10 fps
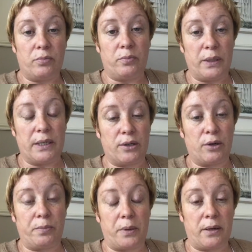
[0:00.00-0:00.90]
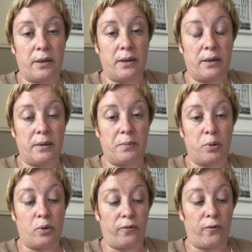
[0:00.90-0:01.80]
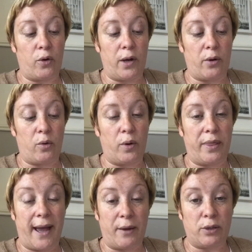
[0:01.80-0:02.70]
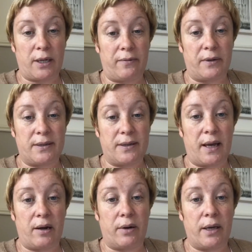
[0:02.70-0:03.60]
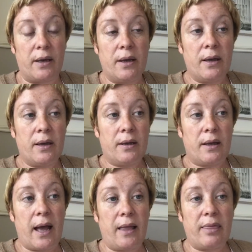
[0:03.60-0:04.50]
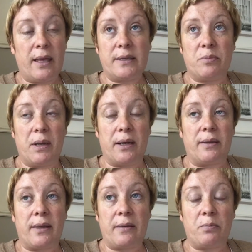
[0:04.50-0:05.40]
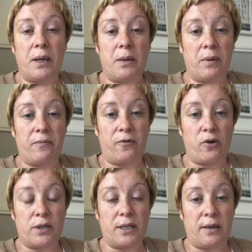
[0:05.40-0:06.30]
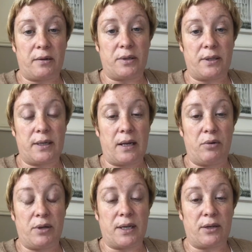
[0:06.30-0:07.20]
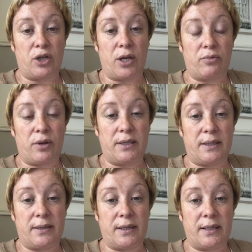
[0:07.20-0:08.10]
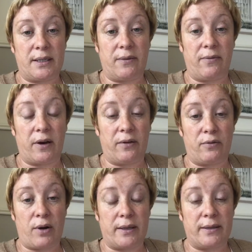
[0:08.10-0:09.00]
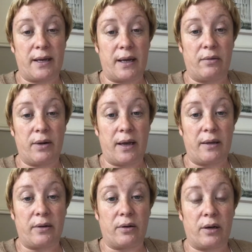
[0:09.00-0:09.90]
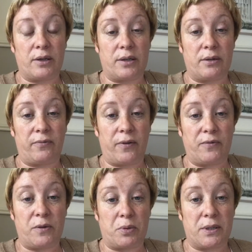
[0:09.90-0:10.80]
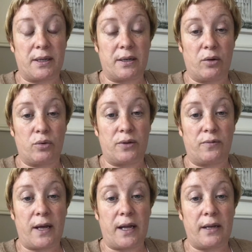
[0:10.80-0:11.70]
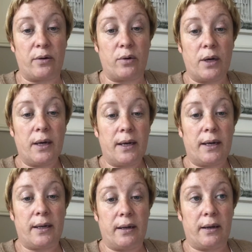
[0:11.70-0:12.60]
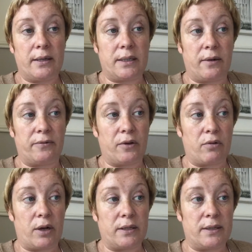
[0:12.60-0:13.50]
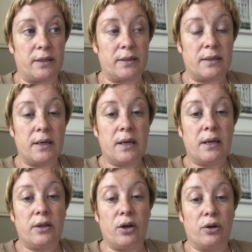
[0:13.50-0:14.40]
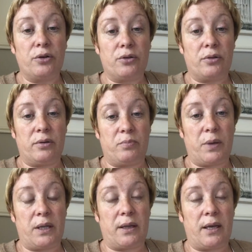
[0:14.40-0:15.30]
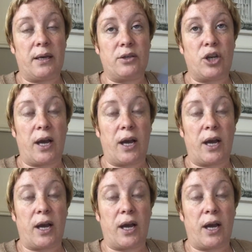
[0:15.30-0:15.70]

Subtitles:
building up a portfolio without having a salary. At this minute, that minimum 40,000 salary is actually increased to 65 grand salary, and they're gone to 50% loan to value in light of the crisis. The other big thing is you